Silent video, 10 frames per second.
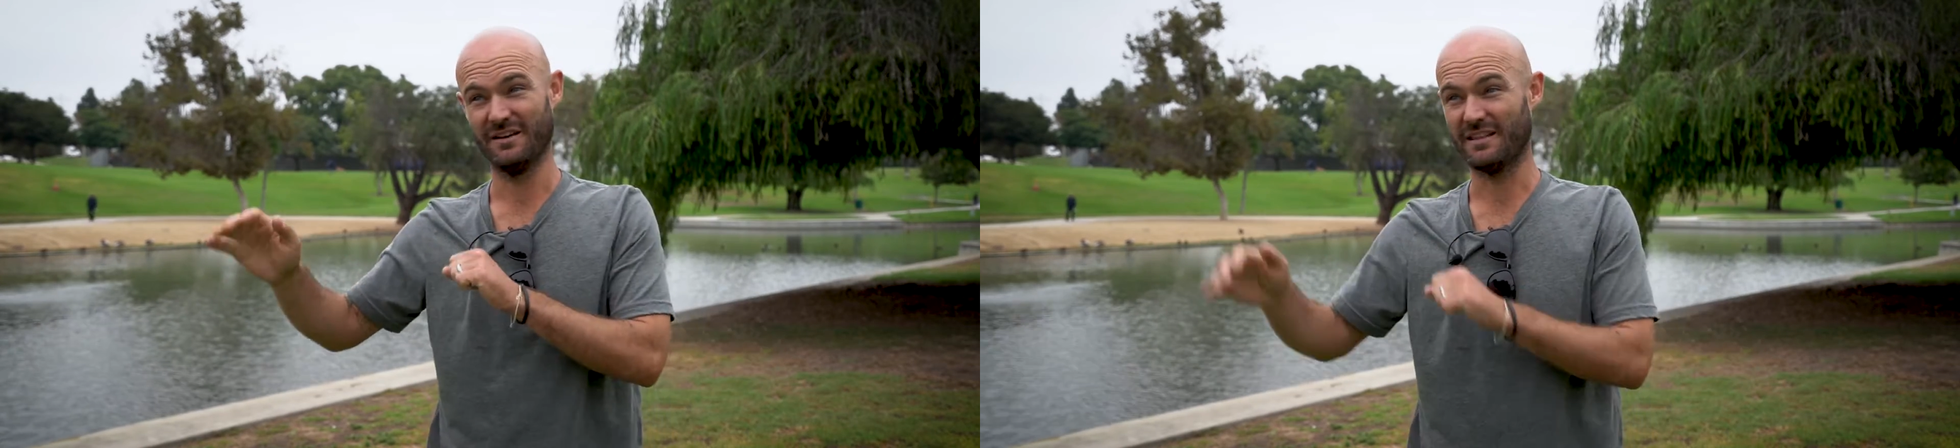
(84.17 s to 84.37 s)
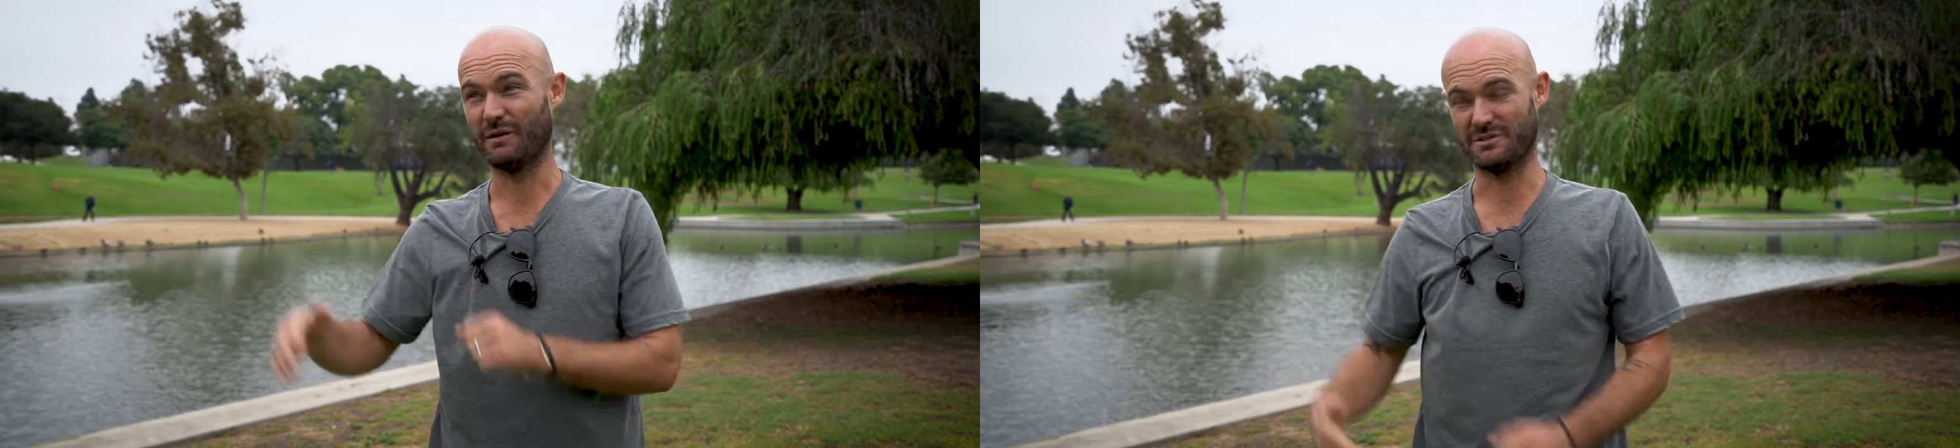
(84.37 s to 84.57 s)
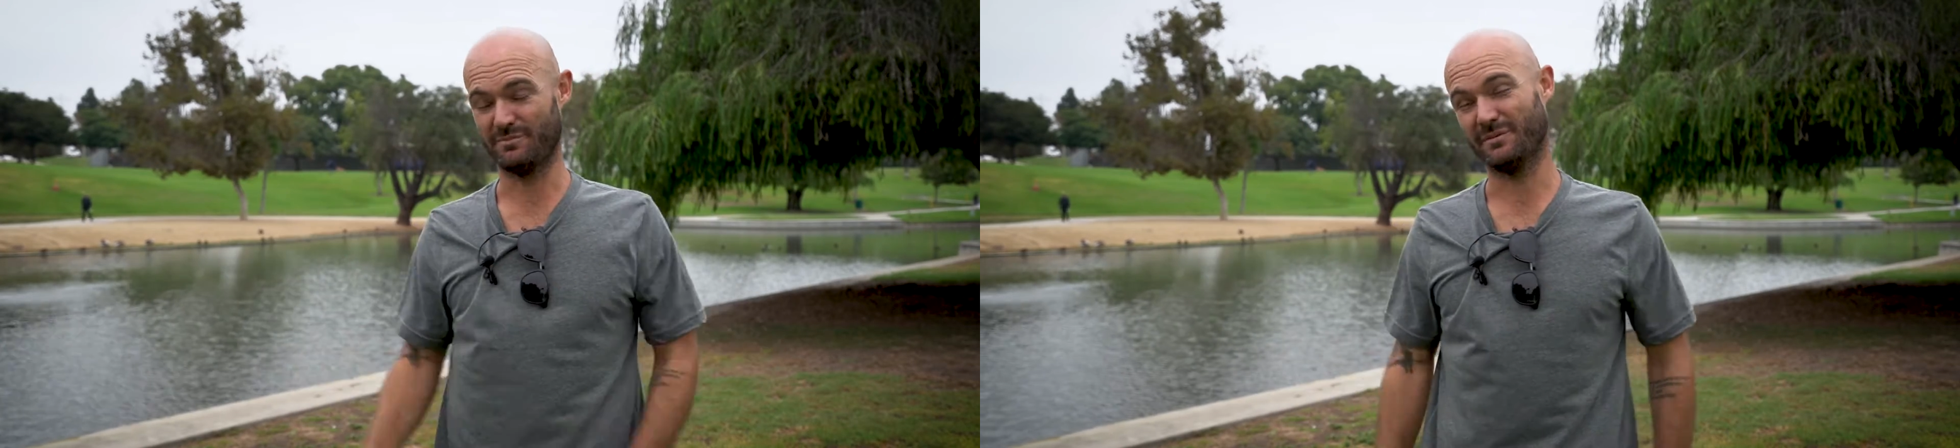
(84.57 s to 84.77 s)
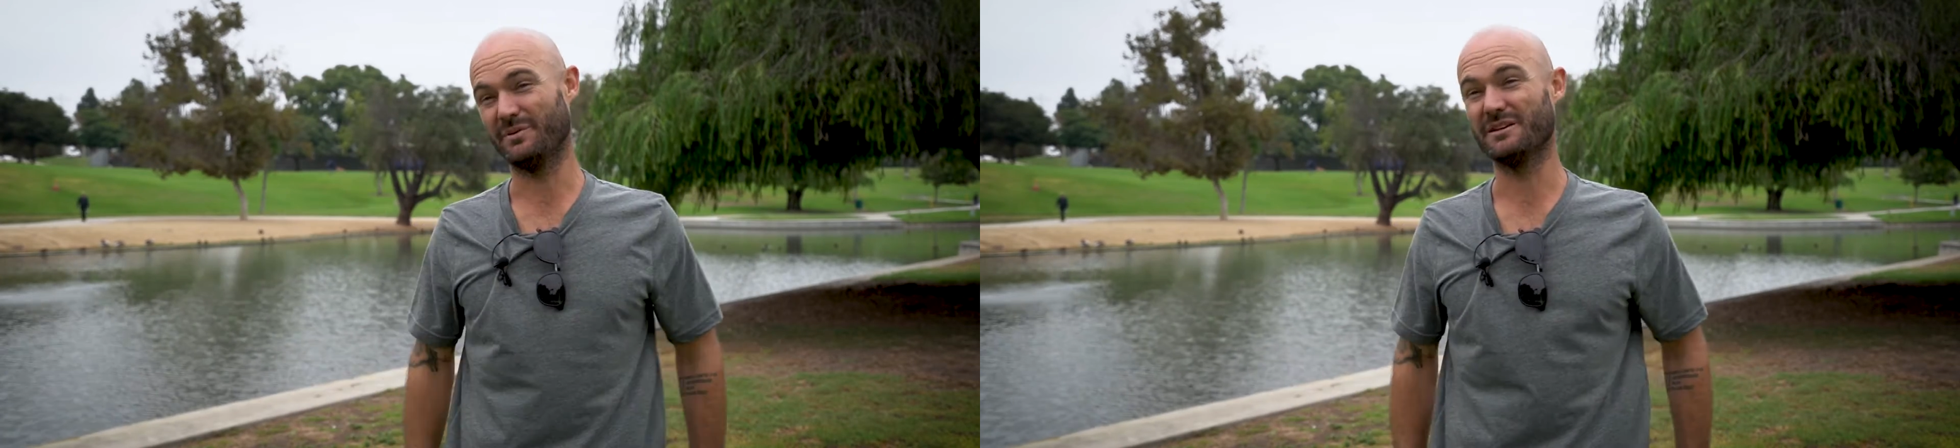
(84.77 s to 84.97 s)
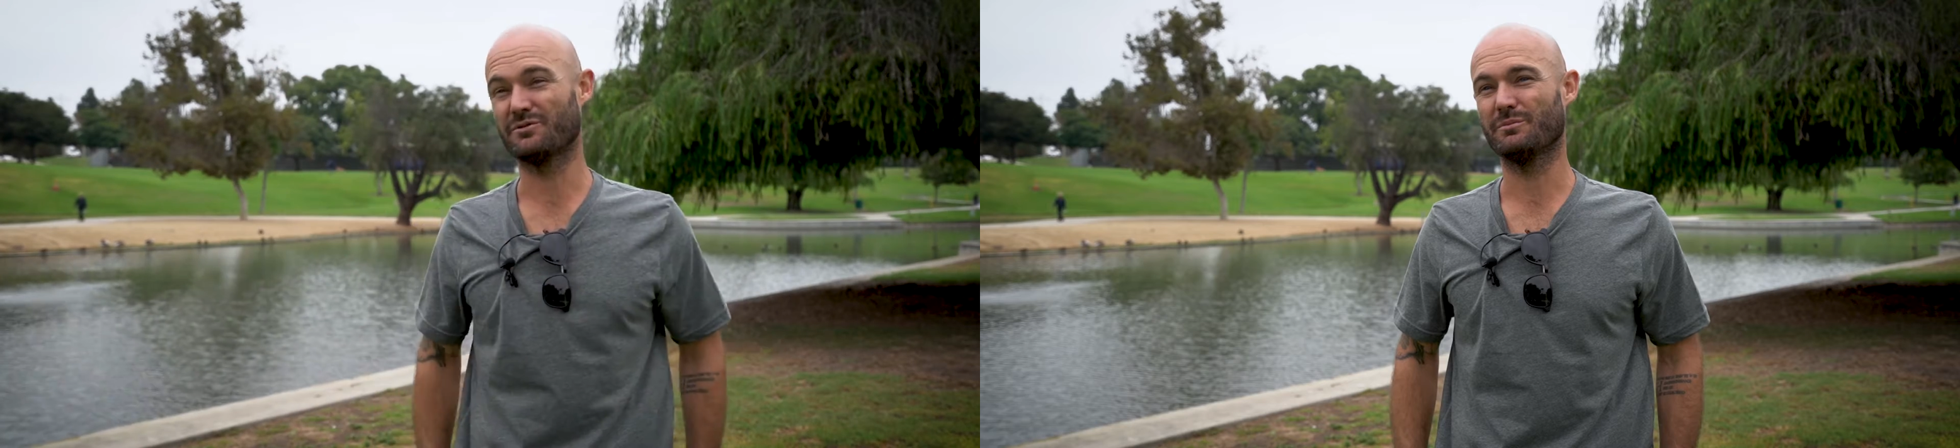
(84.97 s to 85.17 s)
That was a big
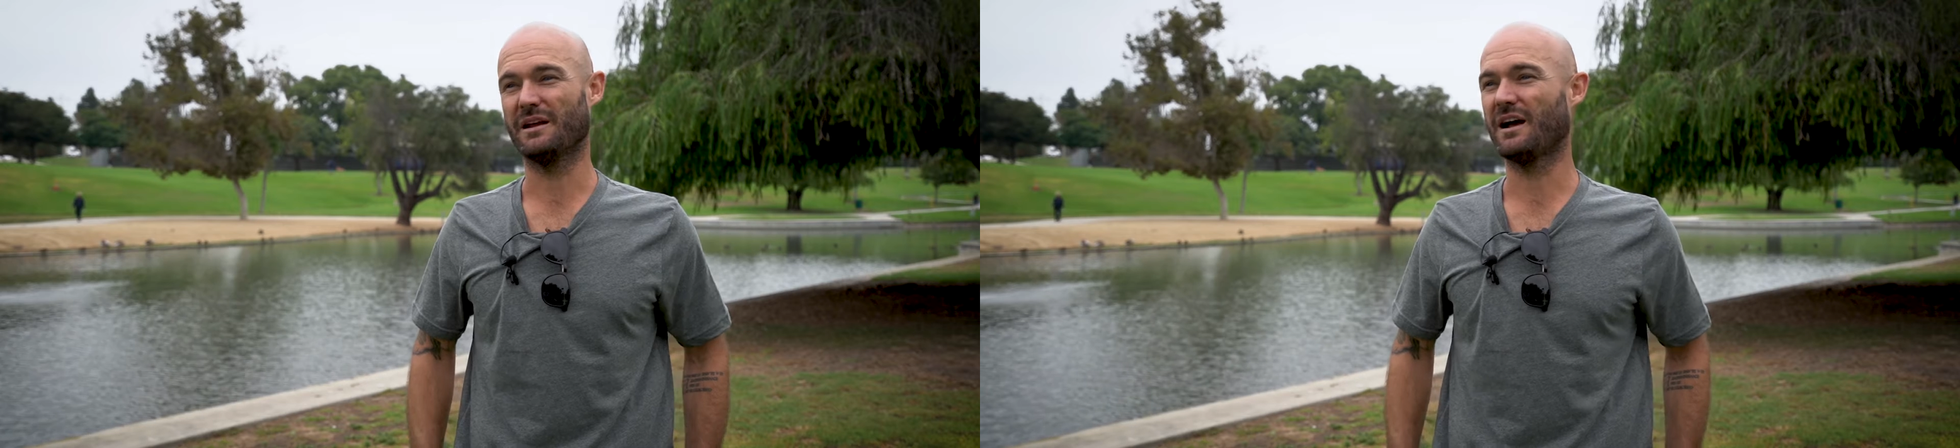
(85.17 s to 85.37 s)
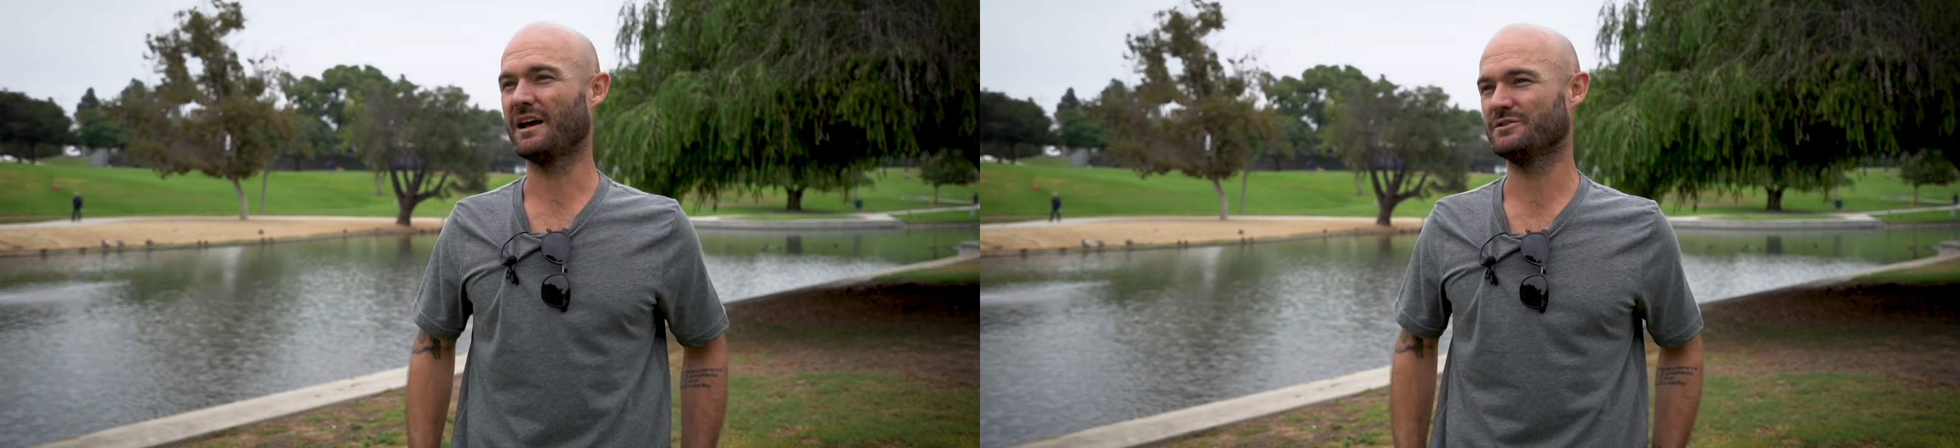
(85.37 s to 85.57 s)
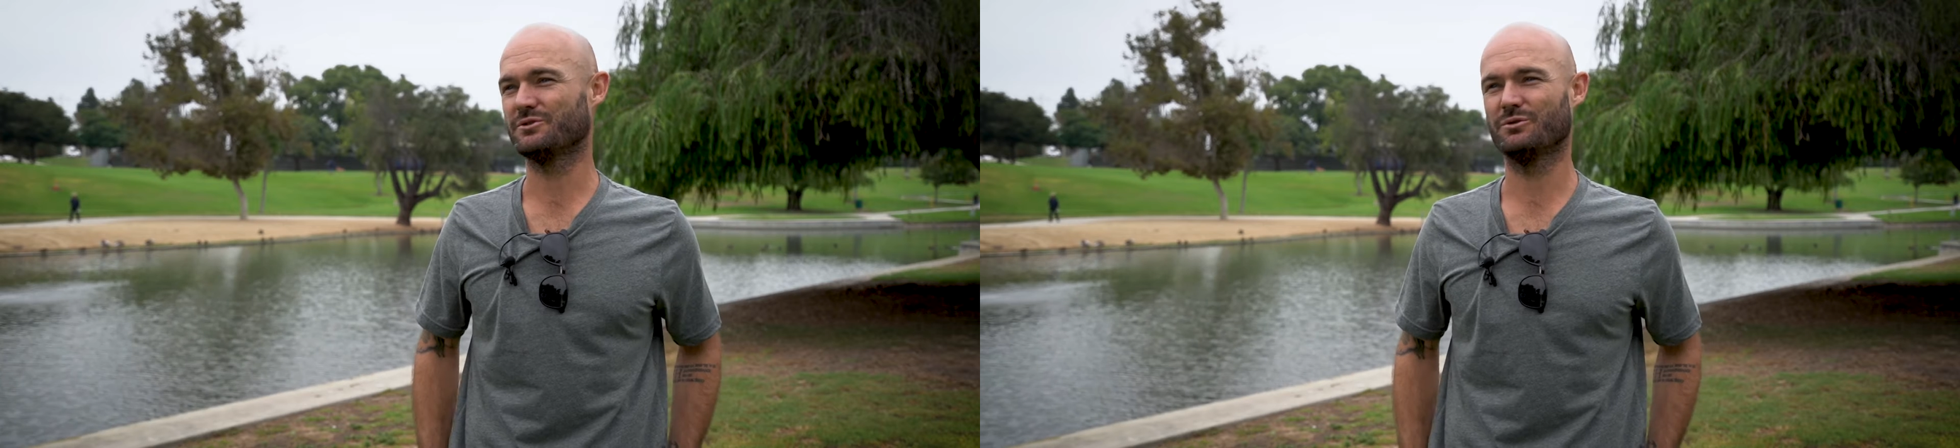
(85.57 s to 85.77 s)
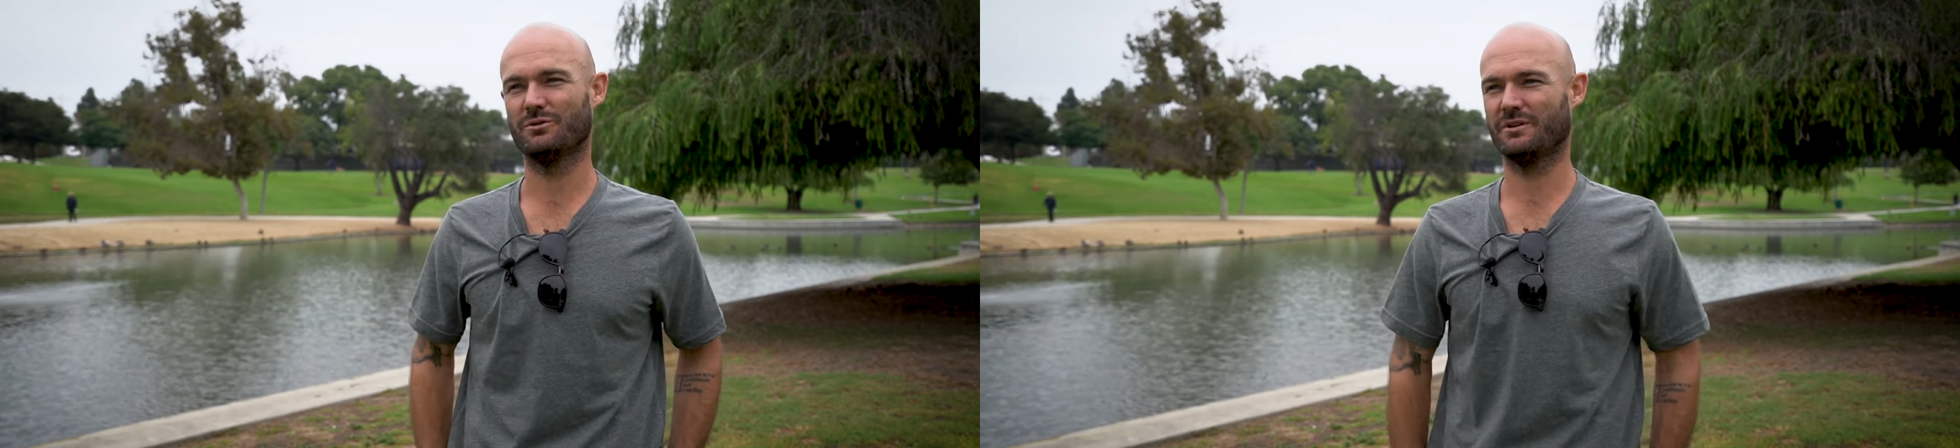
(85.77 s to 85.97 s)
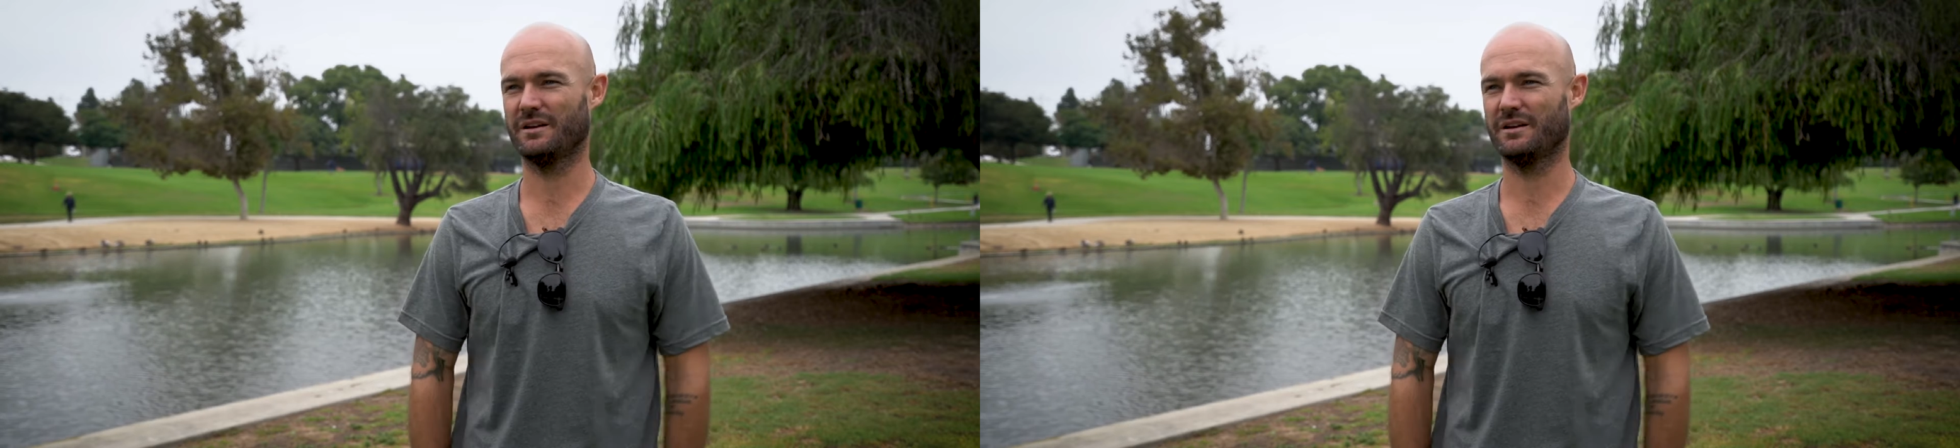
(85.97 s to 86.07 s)
piece for me in high school